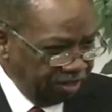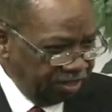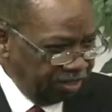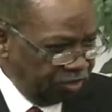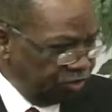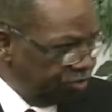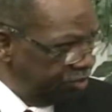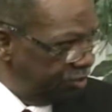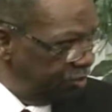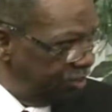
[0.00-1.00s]
the, your
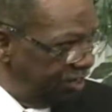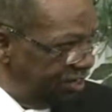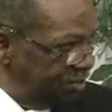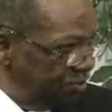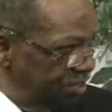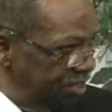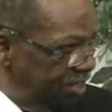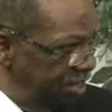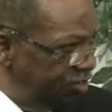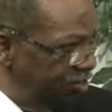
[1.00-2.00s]
association with this
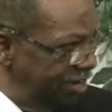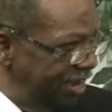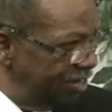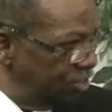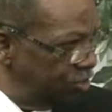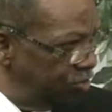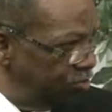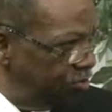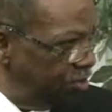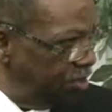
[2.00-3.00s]
international